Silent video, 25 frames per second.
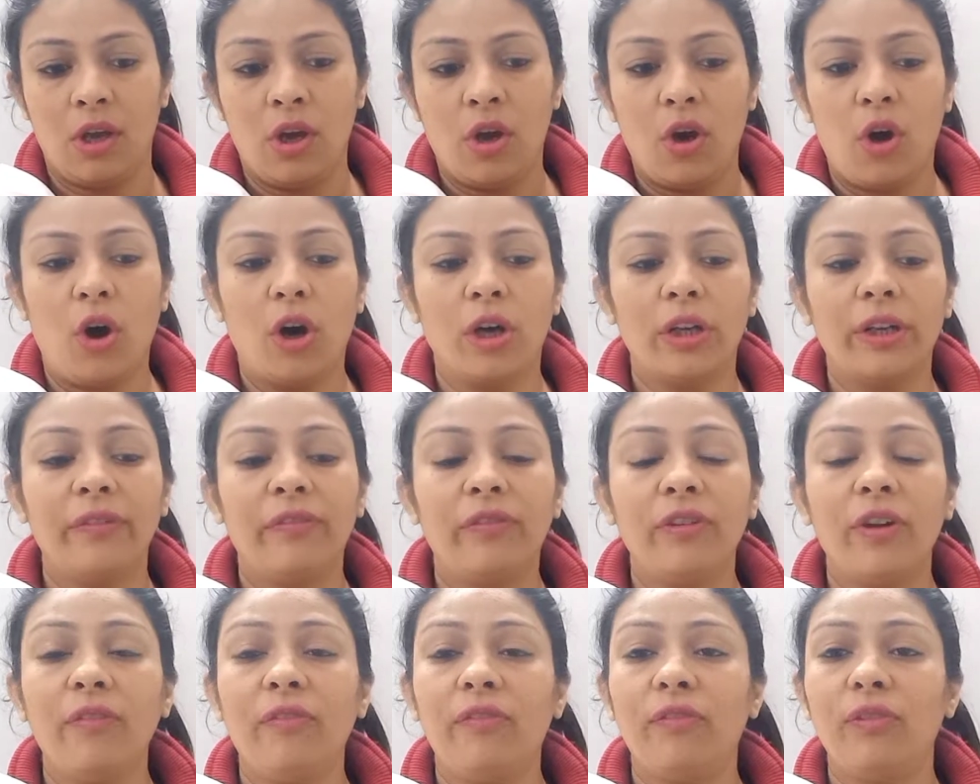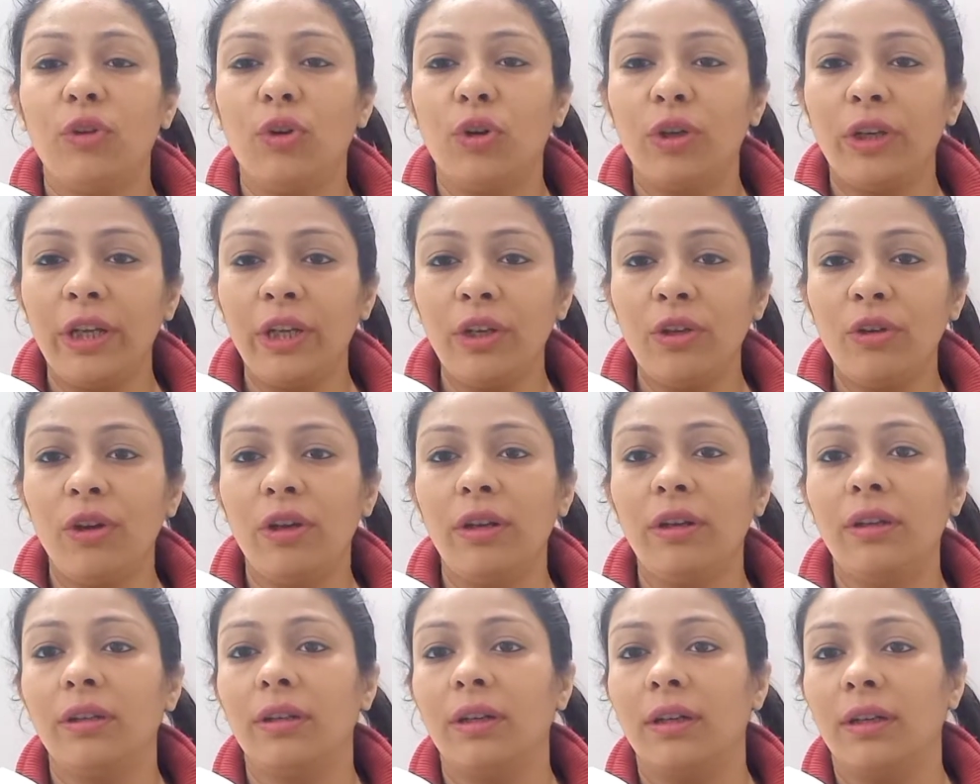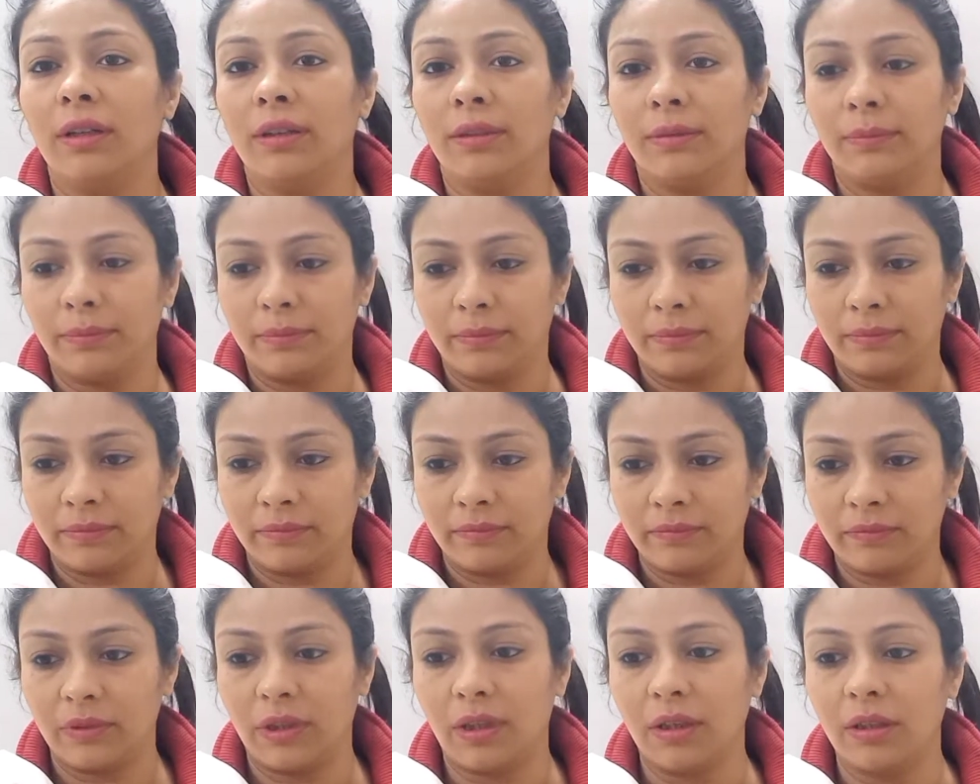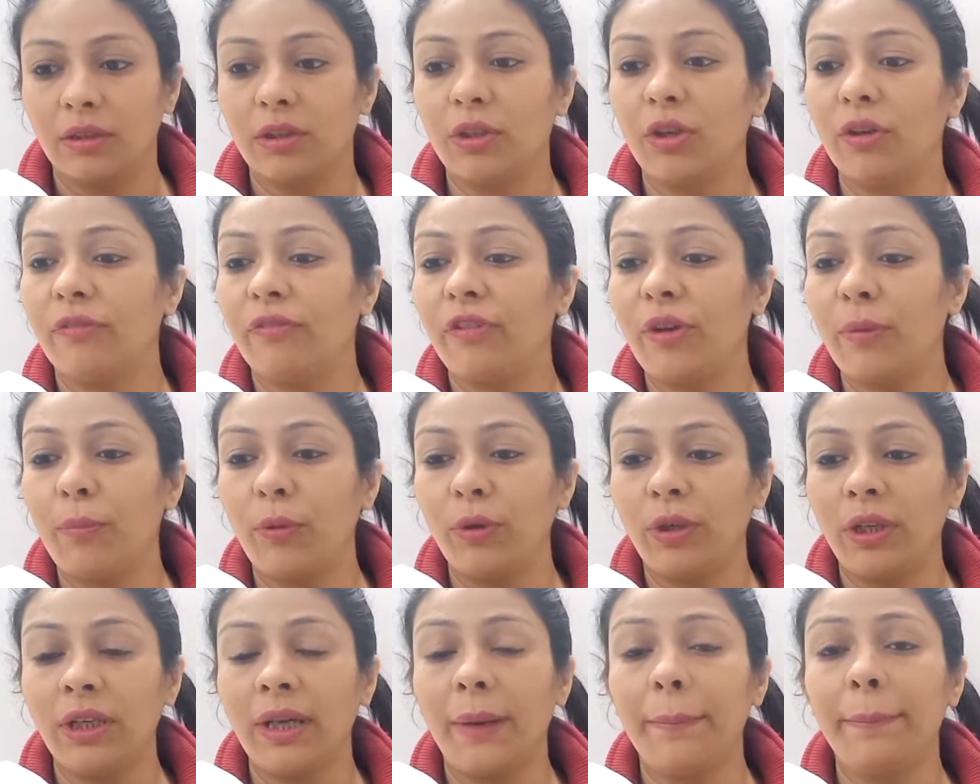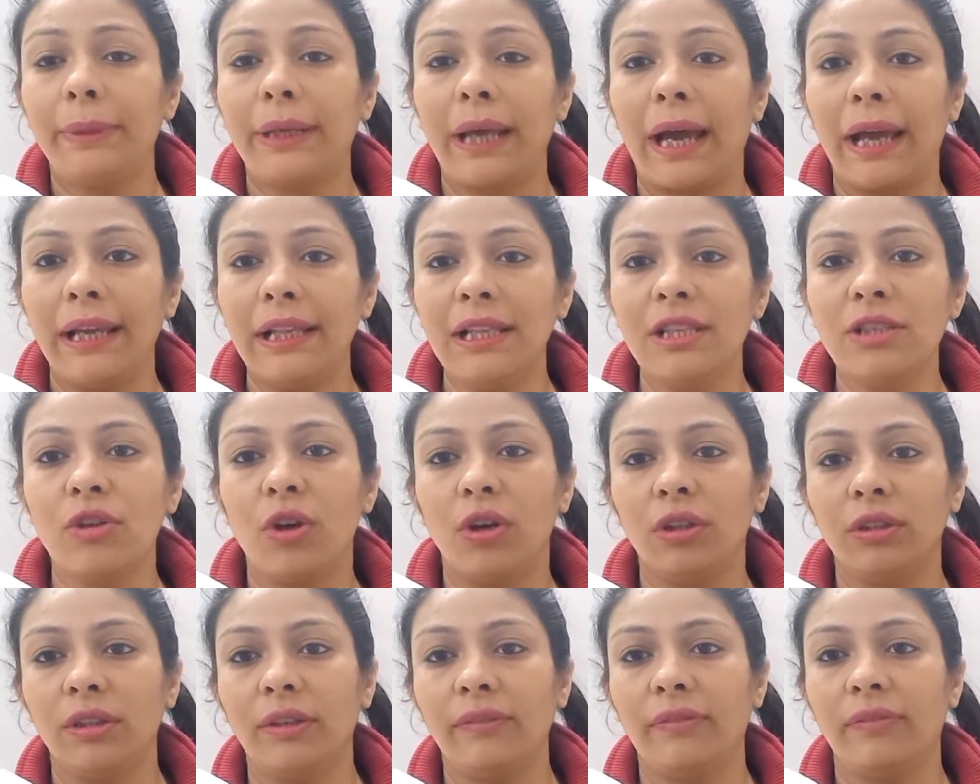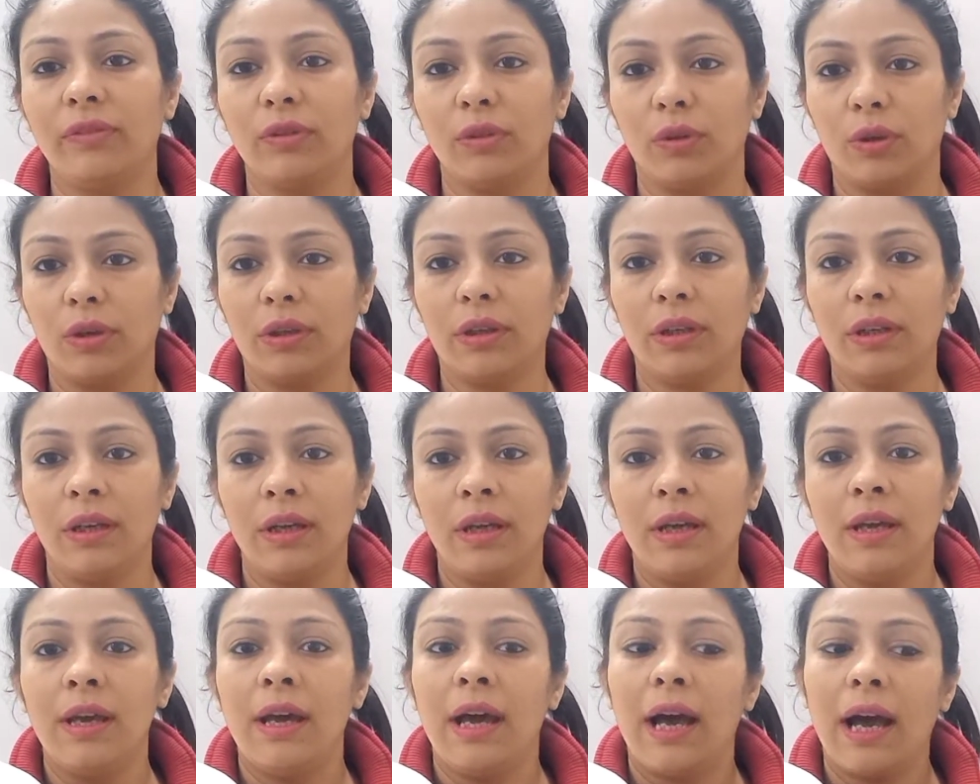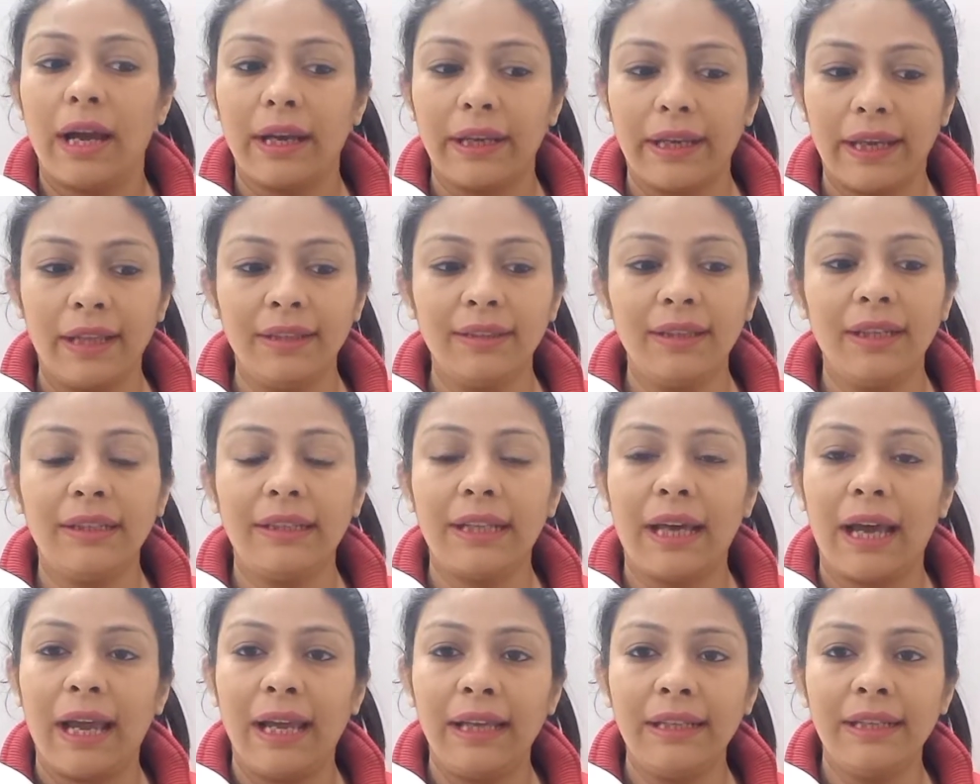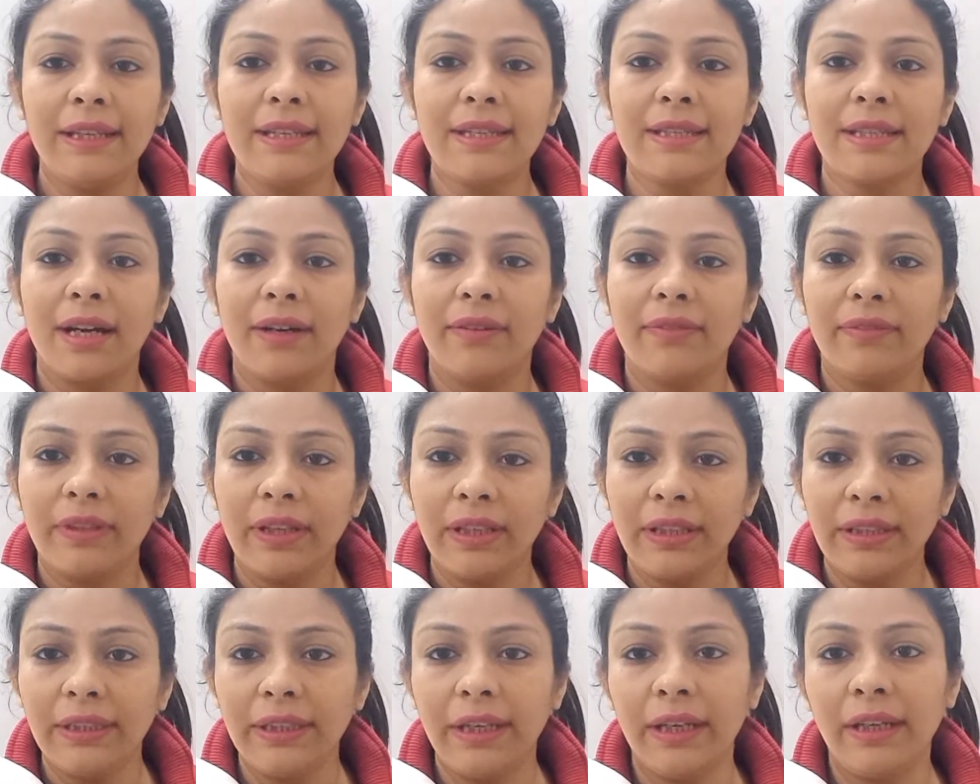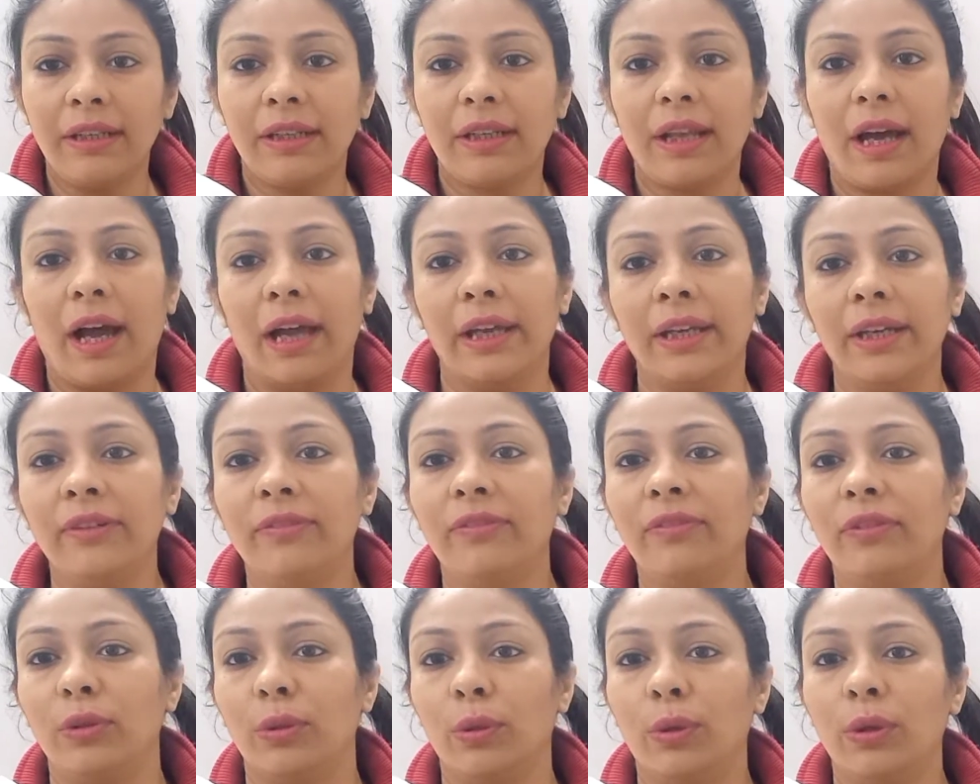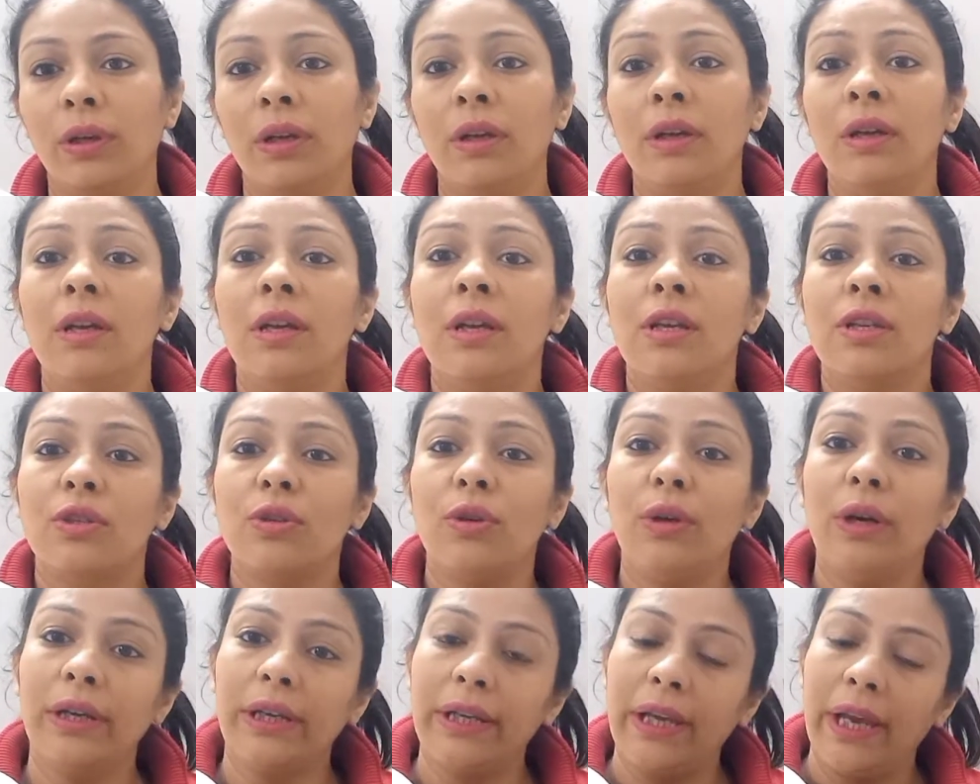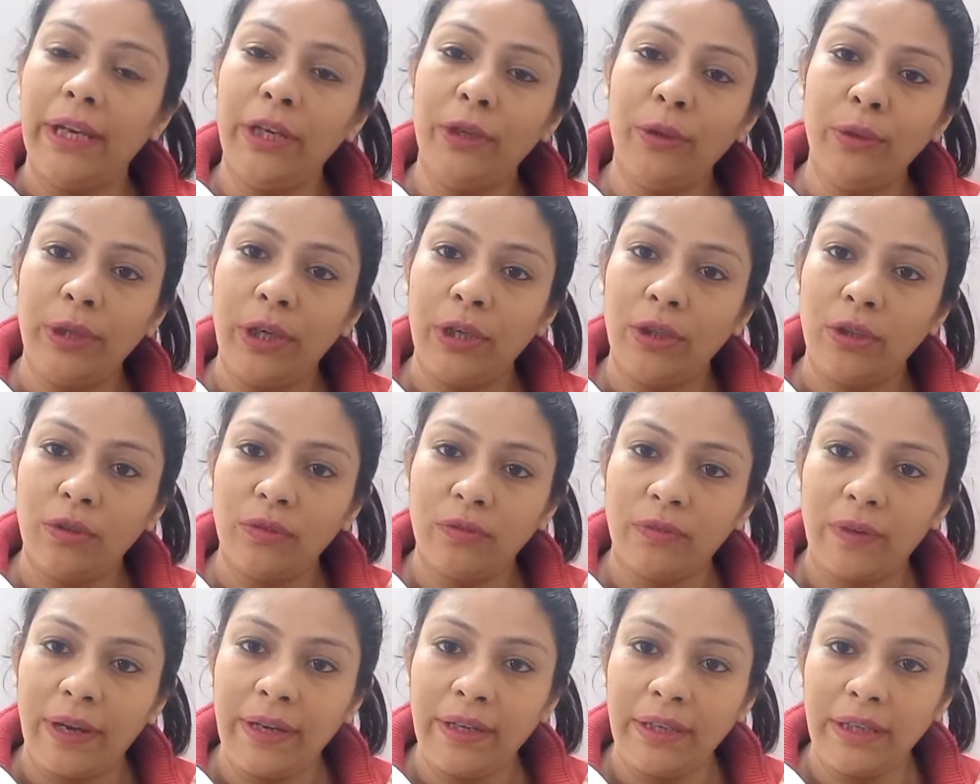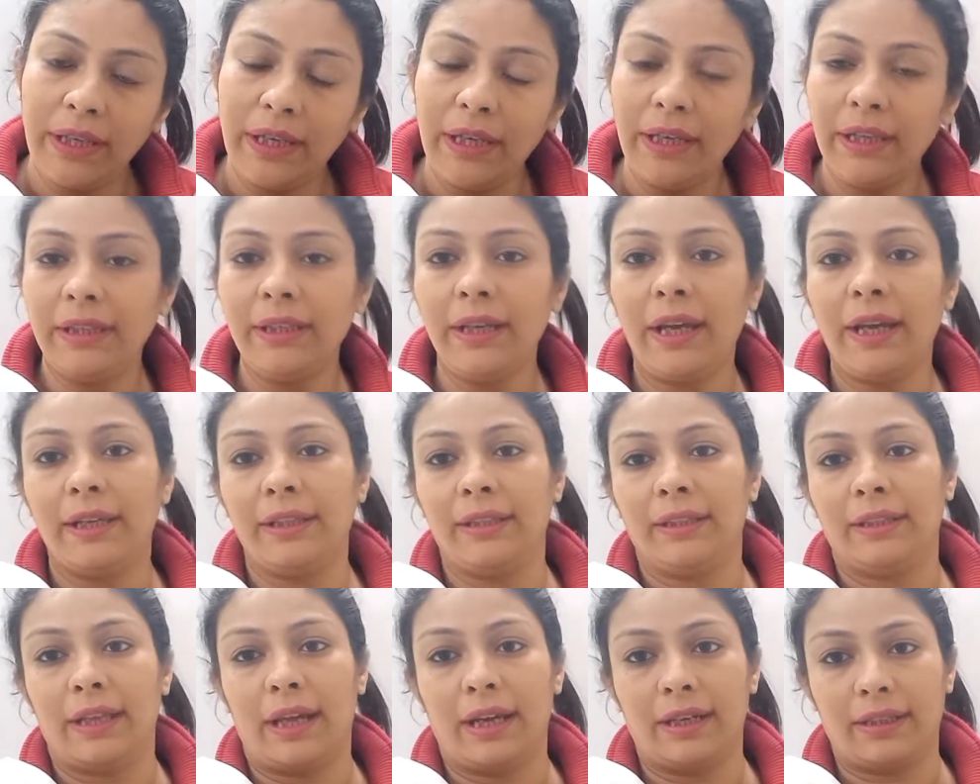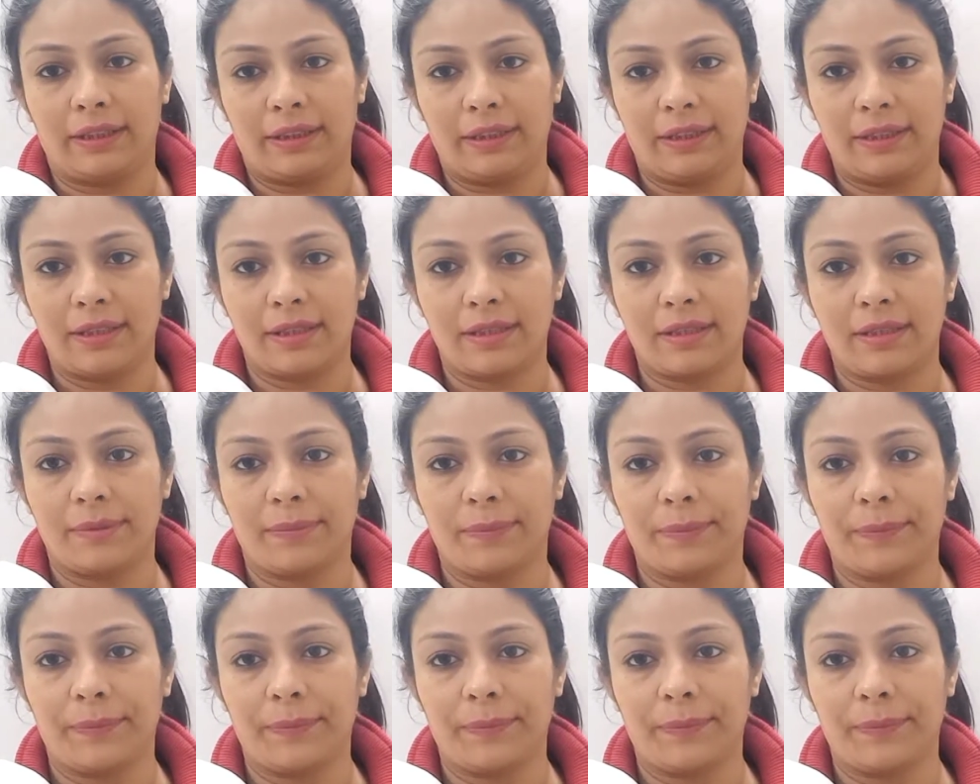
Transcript: Or if you are flooring your if you're putting up tiles on the floor, again the tile is covering the entire floor. So again you need to find area in that case.